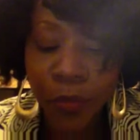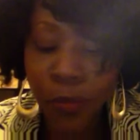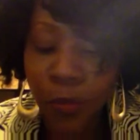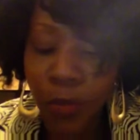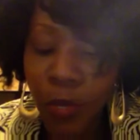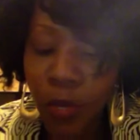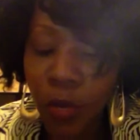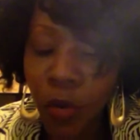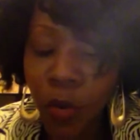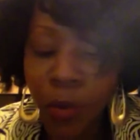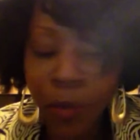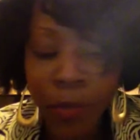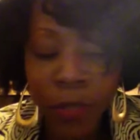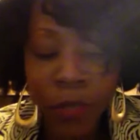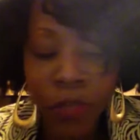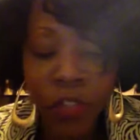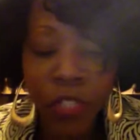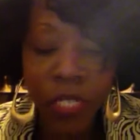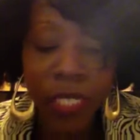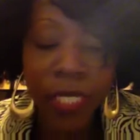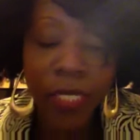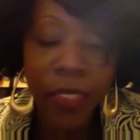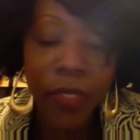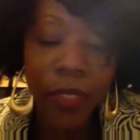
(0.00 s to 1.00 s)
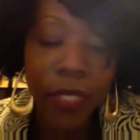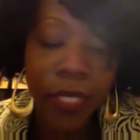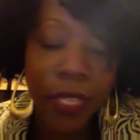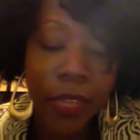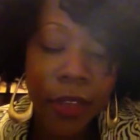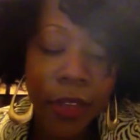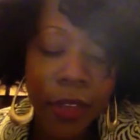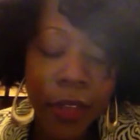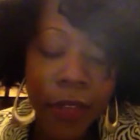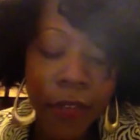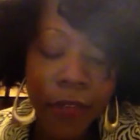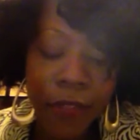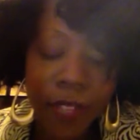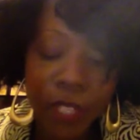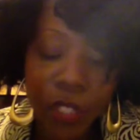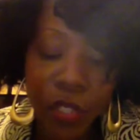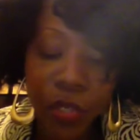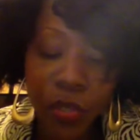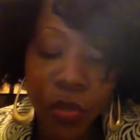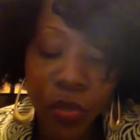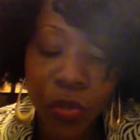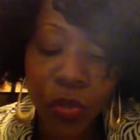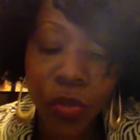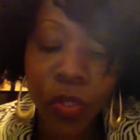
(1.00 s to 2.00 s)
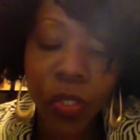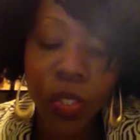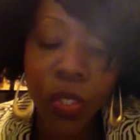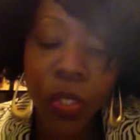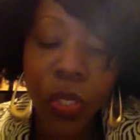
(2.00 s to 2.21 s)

Criminal justice officials,